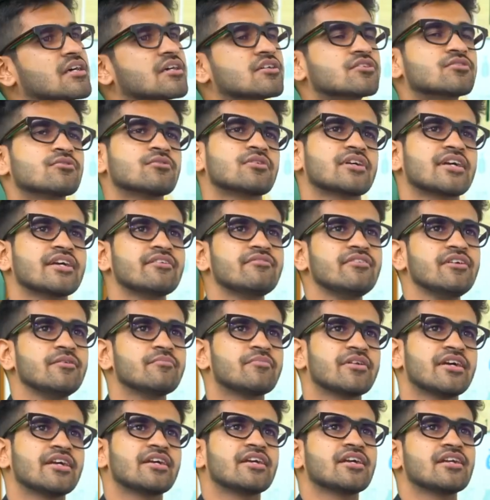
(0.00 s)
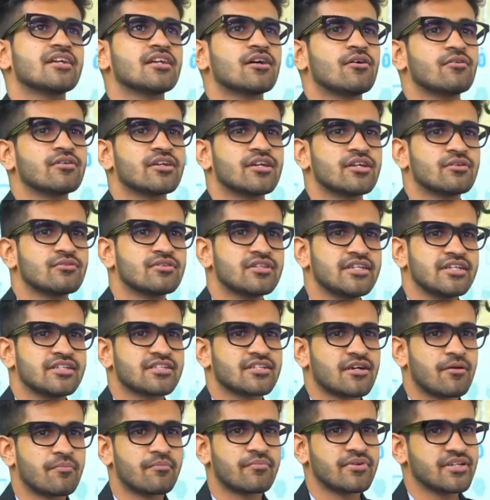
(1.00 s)
So can we break it down into these
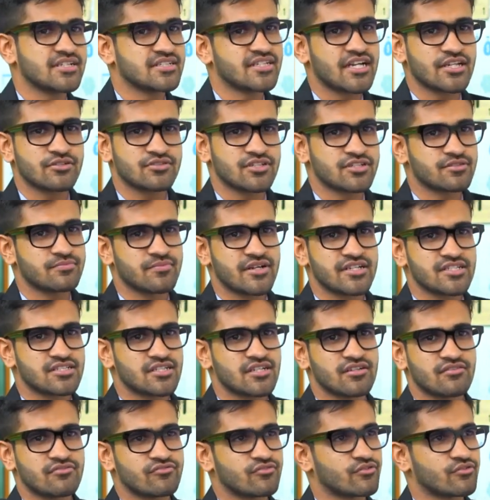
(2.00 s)
companies that you just mentioned,